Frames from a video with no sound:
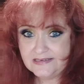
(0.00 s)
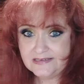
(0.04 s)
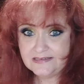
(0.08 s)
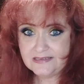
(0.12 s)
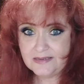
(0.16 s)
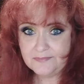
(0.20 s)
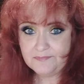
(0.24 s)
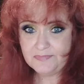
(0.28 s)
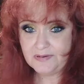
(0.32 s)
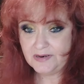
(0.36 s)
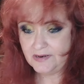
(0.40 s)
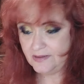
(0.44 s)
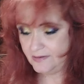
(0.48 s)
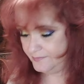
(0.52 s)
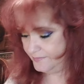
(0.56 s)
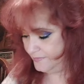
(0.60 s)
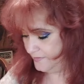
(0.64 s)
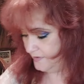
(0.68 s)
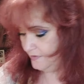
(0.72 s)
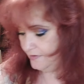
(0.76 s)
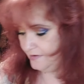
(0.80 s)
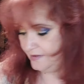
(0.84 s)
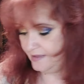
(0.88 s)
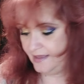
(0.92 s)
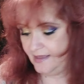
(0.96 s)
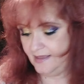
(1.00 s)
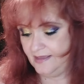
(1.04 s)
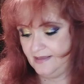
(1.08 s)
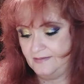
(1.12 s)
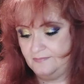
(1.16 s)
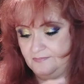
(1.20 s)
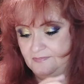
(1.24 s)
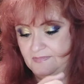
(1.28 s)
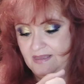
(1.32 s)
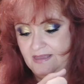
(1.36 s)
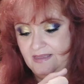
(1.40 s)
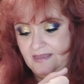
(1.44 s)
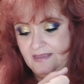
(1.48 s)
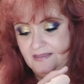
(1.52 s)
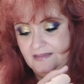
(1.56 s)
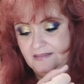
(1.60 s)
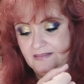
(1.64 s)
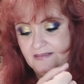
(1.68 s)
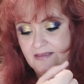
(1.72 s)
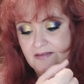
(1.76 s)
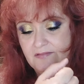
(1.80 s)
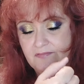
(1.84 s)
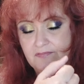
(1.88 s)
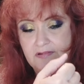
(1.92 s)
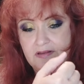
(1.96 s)
stepping up their game, man.
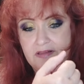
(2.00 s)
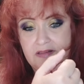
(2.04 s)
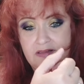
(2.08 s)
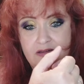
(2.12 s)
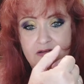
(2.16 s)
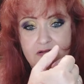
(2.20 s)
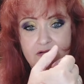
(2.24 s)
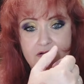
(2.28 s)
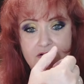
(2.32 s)
They really